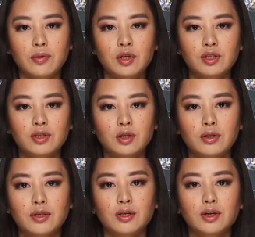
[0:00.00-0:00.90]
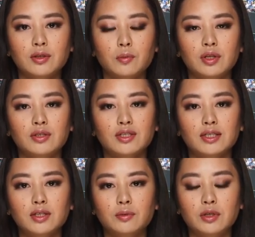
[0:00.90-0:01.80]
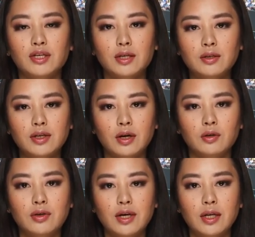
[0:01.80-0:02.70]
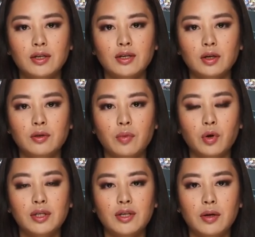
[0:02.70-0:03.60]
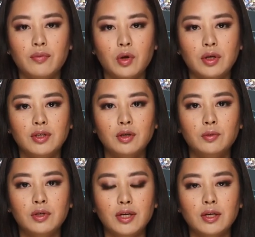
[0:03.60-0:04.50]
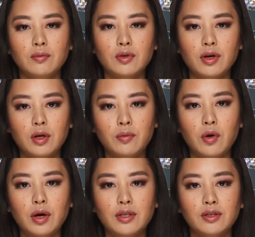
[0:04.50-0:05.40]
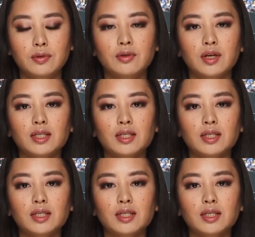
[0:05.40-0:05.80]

while Djokovic has won 60% of his own second serve points and 42% of return points,